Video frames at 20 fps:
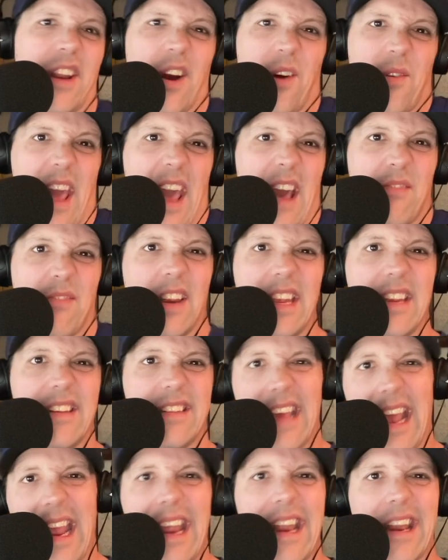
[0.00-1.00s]
don't have any
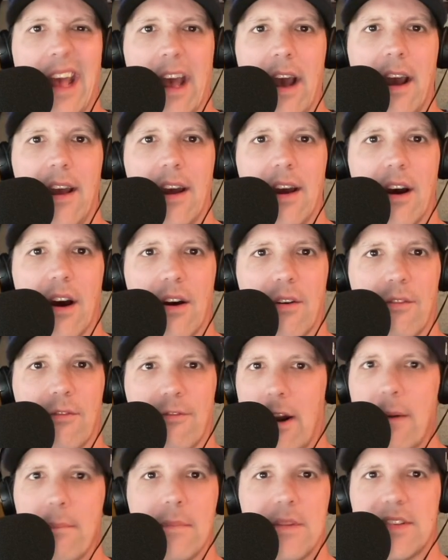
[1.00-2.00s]
data
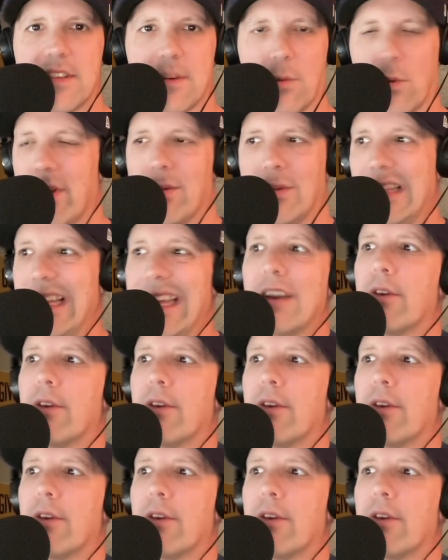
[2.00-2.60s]
from Missouri